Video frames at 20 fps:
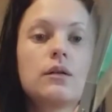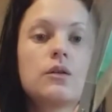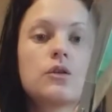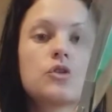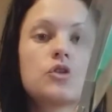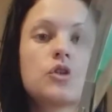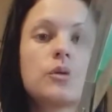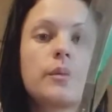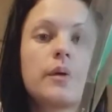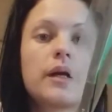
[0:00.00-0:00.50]

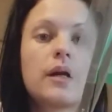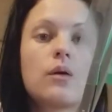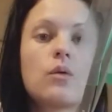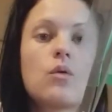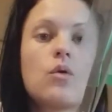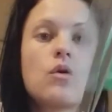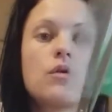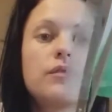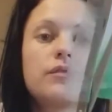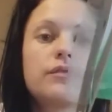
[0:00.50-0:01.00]
Trimming it
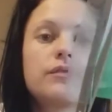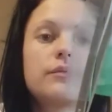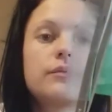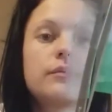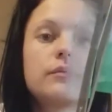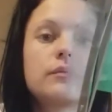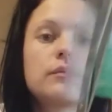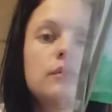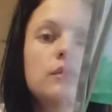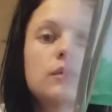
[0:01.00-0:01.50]
off.
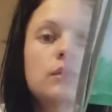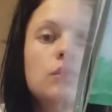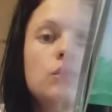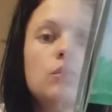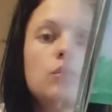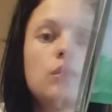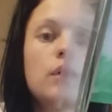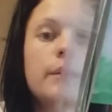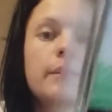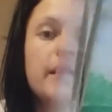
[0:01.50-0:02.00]

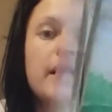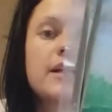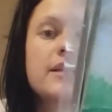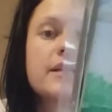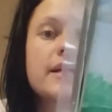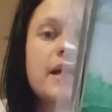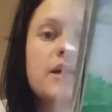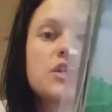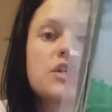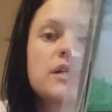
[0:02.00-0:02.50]
Oh, I'm
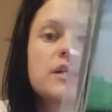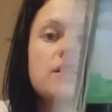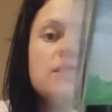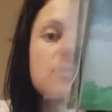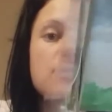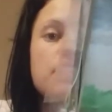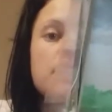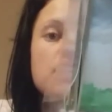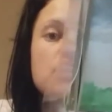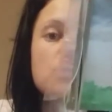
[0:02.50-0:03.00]
getting actually into
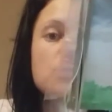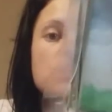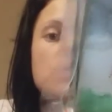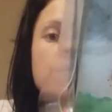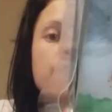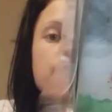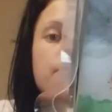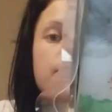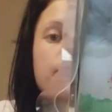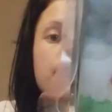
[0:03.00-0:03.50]
the picture.
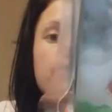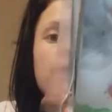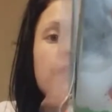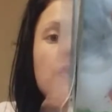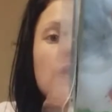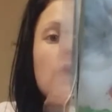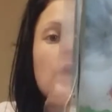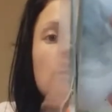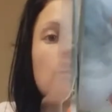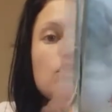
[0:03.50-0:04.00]

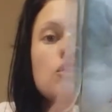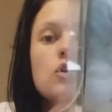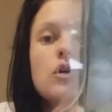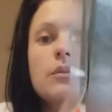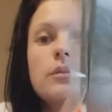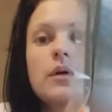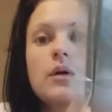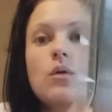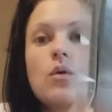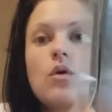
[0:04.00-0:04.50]

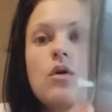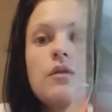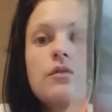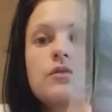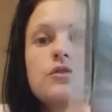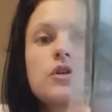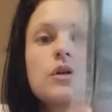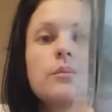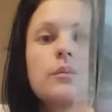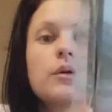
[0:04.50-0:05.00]
Trim it off,
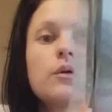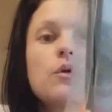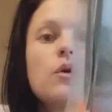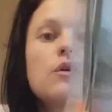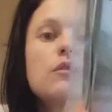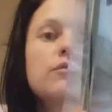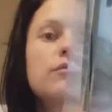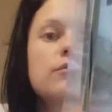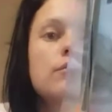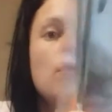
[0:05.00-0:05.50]

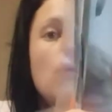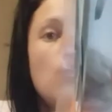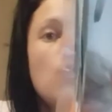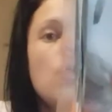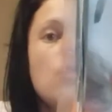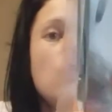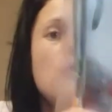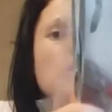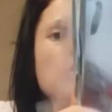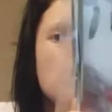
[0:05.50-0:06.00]

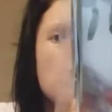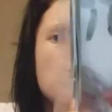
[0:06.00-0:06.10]
all the